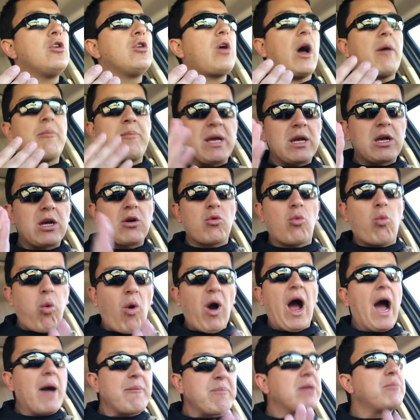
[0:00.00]
I mean,
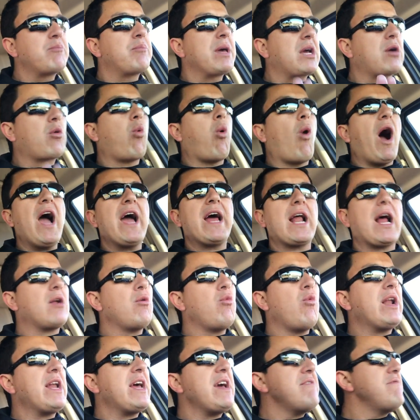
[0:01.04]
I mean, be quiet. I don't
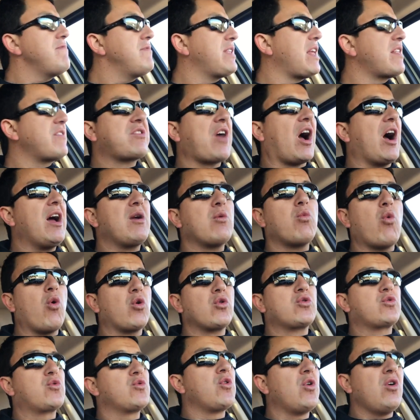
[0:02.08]
want every, the entire
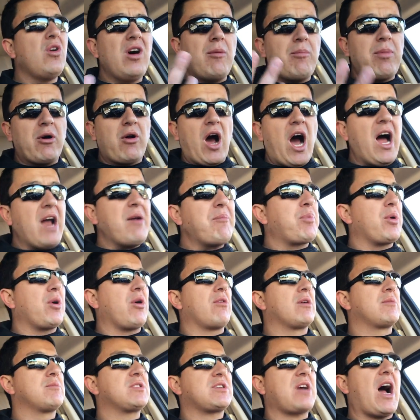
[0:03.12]
world to know about our
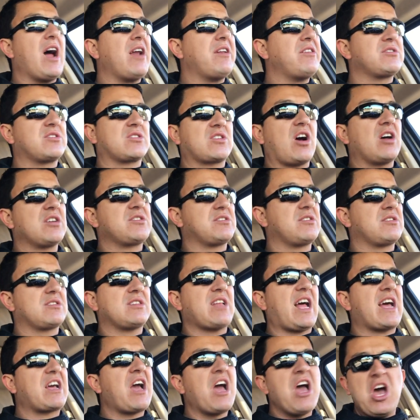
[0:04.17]
problems, our discussions.
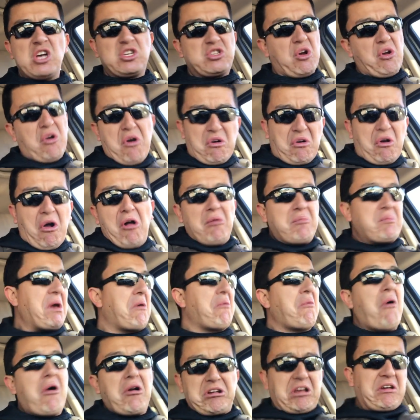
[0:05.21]
Like, so don't call me
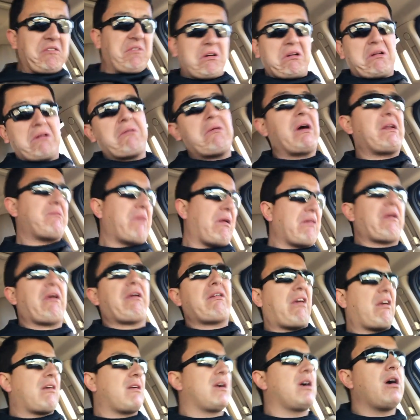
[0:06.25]
at work if you don't want.
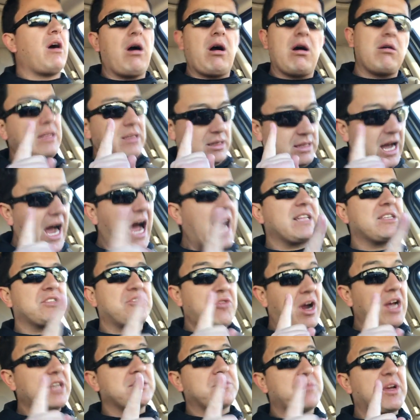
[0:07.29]
Oh, that
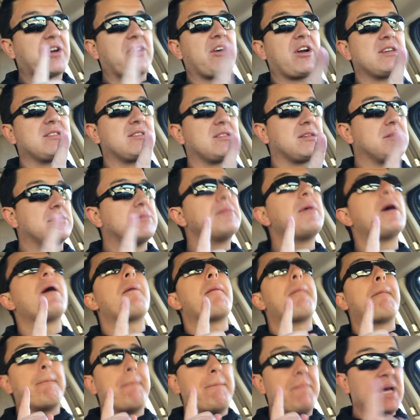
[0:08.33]
drives me crazy,
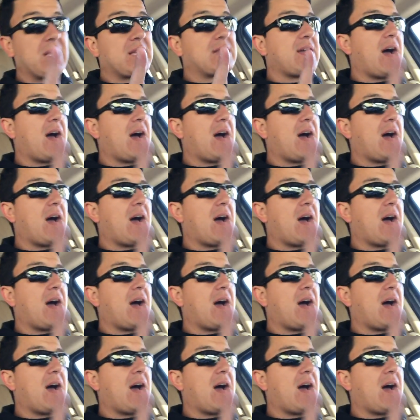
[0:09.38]
big